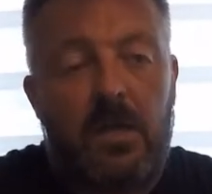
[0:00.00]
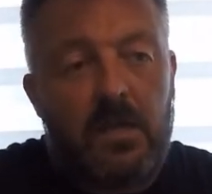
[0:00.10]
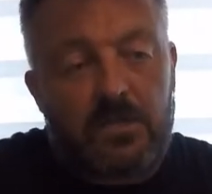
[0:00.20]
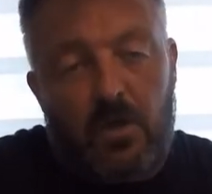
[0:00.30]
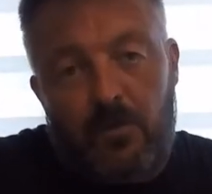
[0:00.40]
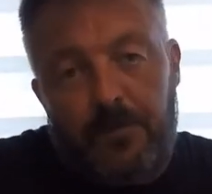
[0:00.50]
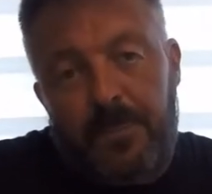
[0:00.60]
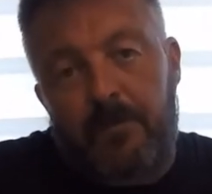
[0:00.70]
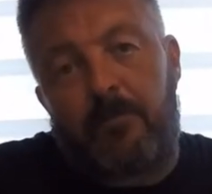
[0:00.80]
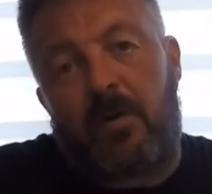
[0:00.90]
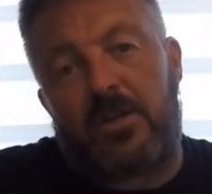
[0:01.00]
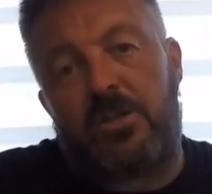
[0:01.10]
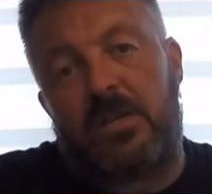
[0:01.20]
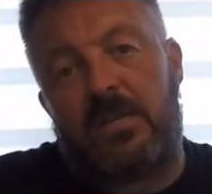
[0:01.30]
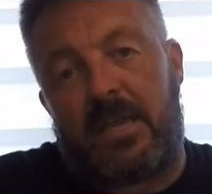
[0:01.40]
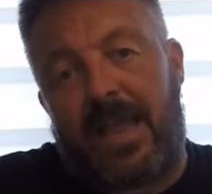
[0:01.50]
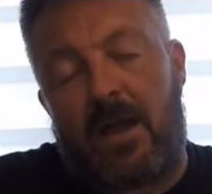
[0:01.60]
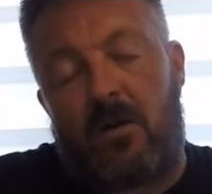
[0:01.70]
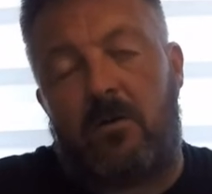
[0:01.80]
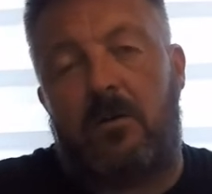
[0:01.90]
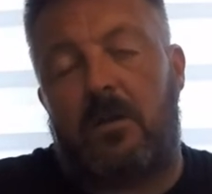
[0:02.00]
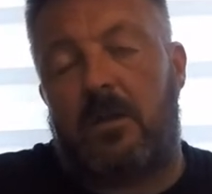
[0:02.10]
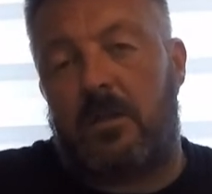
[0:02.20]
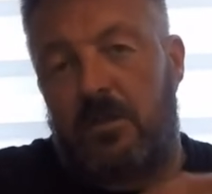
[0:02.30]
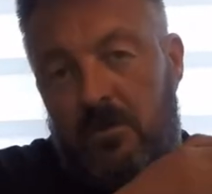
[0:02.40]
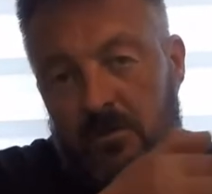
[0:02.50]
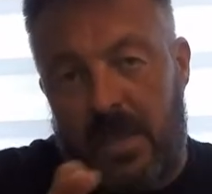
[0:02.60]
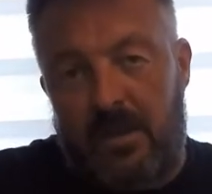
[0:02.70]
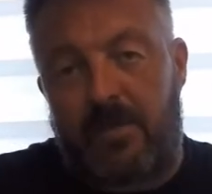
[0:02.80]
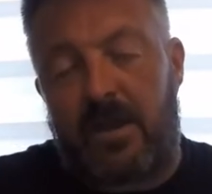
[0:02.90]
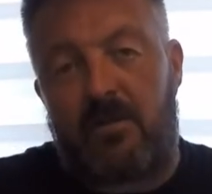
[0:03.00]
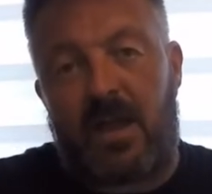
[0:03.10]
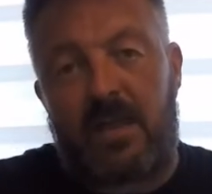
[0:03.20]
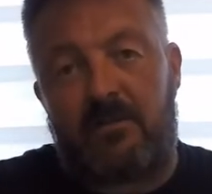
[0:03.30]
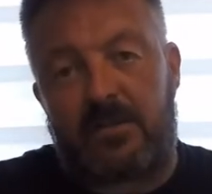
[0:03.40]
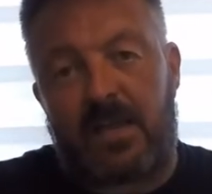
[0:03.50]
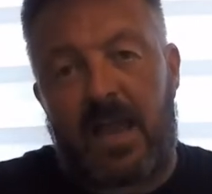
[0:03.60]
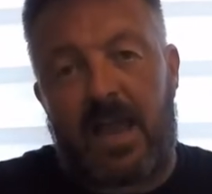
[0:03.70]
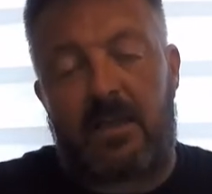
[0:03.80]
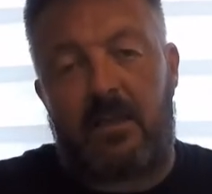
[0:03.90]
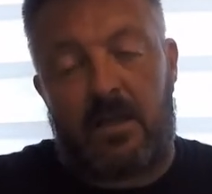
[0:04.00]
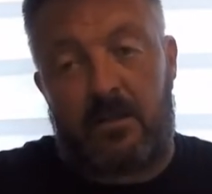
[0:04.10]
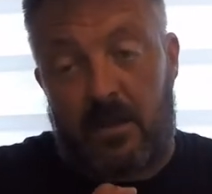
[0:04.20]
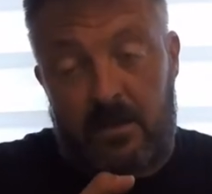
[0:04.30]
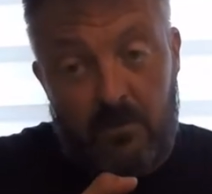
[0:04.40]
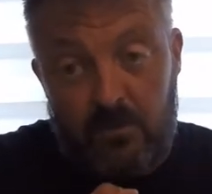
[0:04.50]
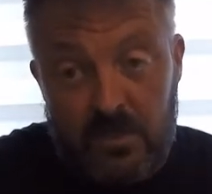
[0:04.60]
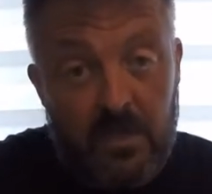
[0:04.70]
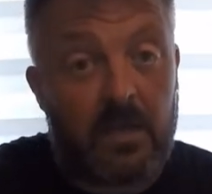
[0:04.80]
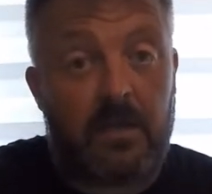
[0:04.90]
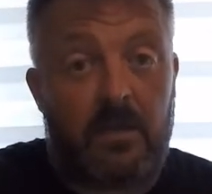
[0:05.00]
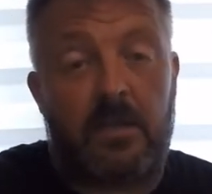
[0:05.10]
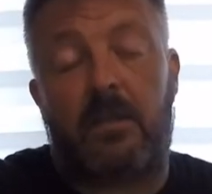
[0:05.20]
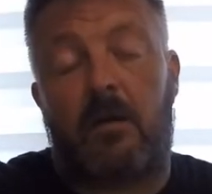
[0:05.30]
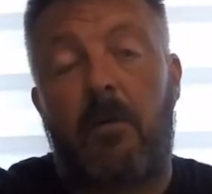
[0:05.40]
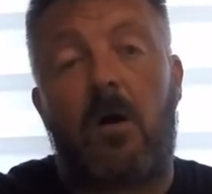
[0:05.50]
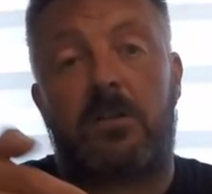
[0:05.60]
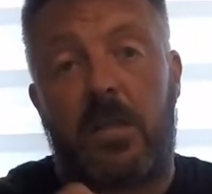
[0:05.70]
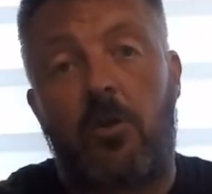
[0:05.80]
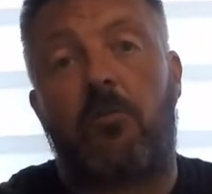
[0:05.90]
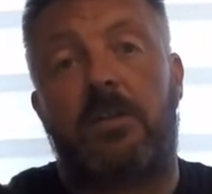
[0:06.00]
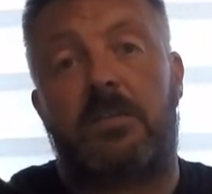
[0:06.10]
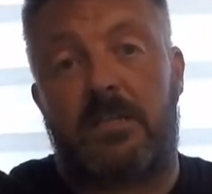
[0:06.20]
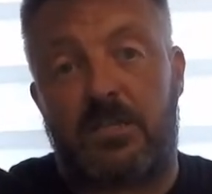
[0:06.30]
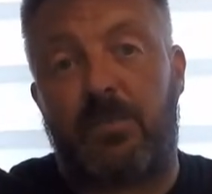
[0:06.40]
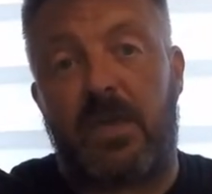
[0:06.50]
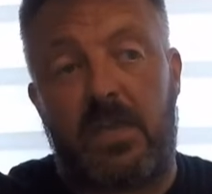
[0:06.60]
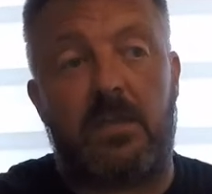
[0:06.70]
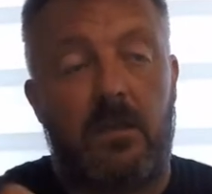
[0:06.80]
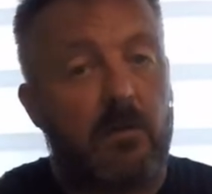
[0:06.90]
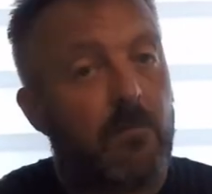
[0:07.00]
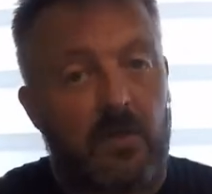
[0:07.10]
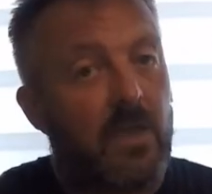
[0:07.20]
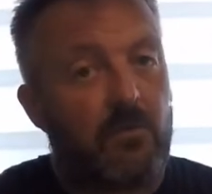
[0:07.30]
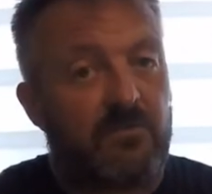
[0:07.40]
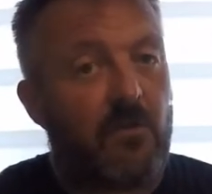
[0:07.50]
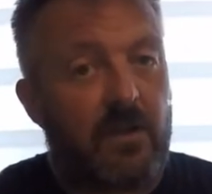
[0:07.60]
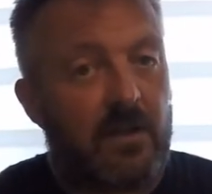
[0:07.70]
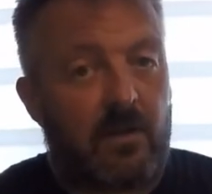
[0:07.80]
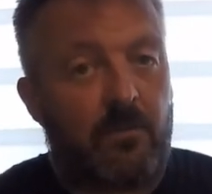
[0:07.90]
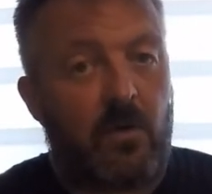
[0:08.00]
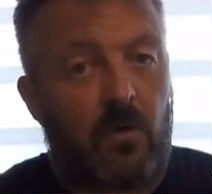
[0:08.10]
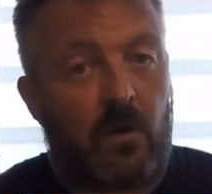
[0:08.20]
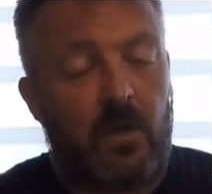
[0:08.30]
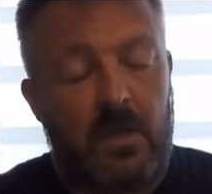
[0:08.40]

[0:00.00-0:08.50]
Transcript: So by sheeting out, you get a better angle of attack, and, and there was an, an, an, a marked increase in speed, but there was very little pull.